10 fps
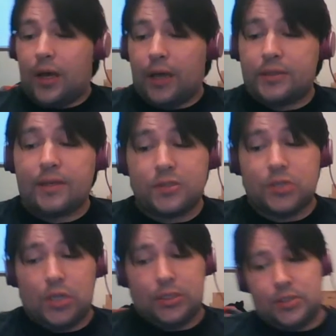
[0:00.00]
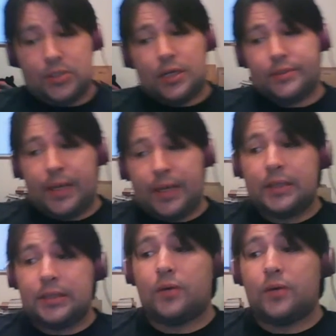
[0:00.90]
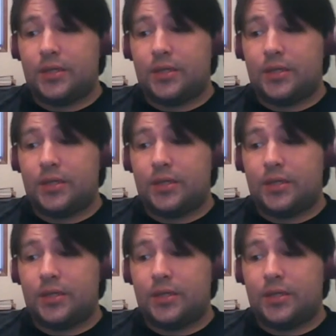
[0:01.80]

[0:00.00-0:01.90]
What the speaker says: You'd have to talk to Doctor Aliel.